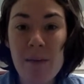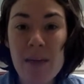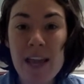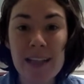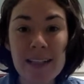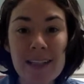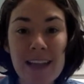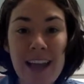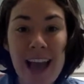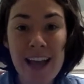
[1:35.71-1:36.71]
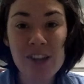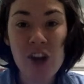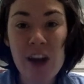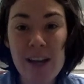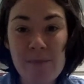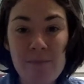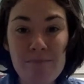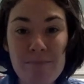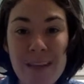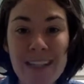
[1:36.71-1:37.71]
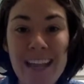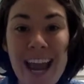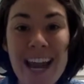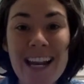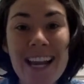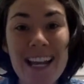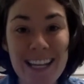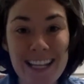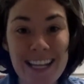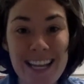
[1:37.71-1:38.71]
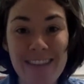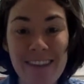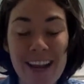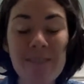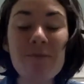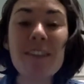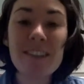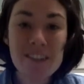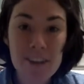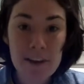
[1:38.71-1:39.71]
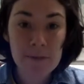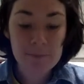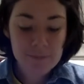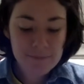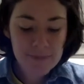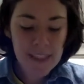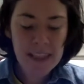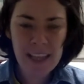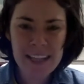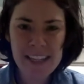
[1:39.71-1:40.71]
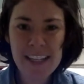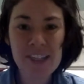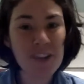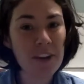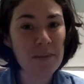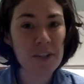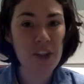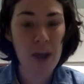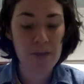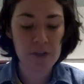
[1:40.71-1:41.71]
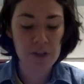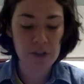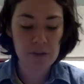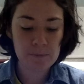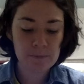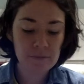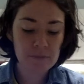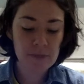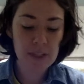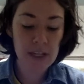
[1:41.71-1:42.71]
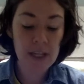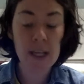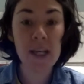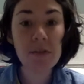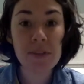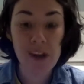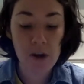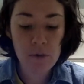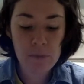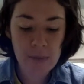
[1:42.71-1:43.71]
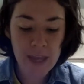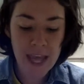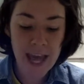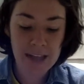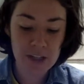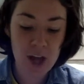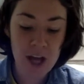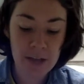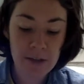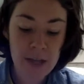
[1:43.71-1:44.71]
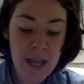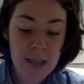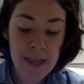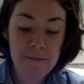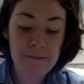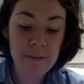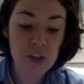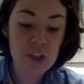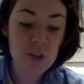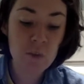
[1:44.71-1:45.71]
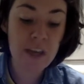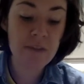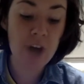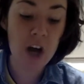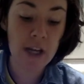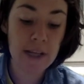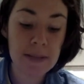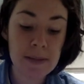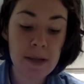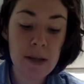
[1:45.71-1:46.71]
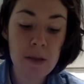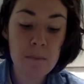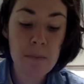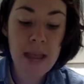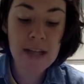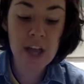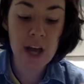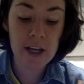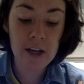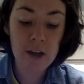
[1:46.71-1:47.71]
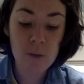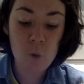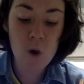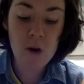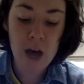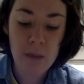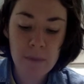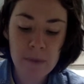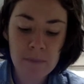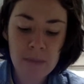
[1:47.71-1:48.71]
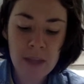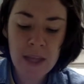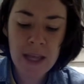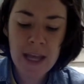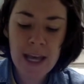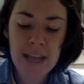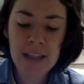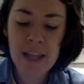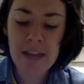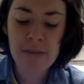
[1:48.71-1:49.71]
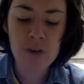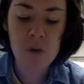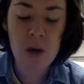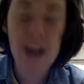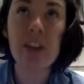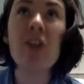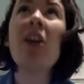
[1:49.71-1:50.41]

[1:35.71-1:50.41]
it's at dawn, midday, and in the evening. So let's get started with chapter 2. And so, at dawn, that first week of August, May Tuck woke up and lay for a while,